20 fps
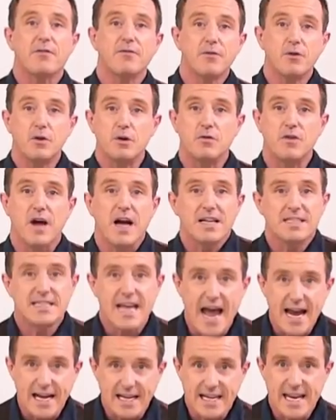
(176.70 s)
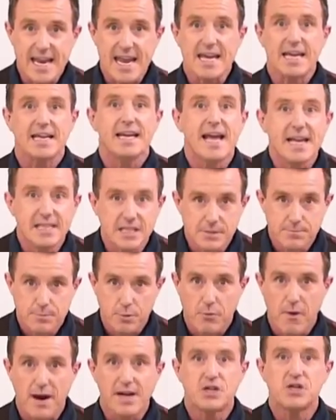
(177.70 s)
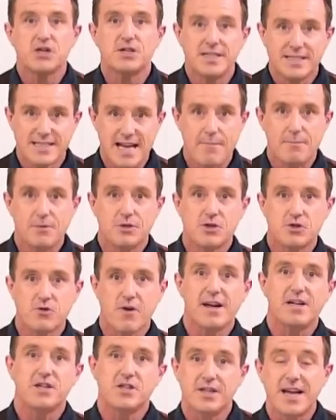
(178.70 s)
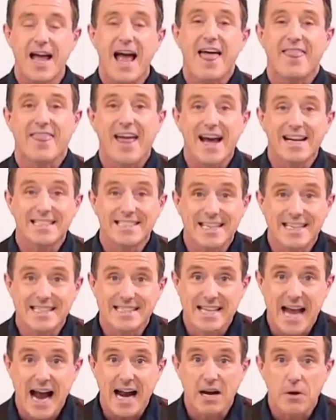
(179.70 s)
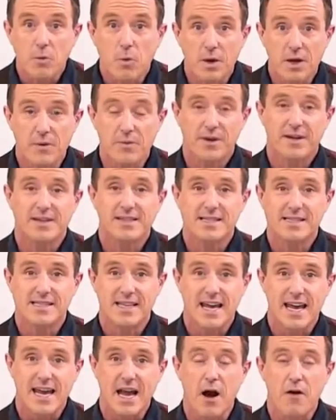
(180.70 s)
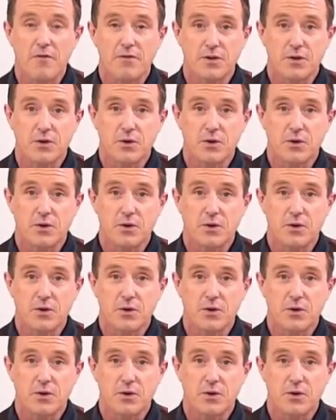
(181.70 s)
full of technique and inspiration and demonstration, that is exactly what you are going to see over the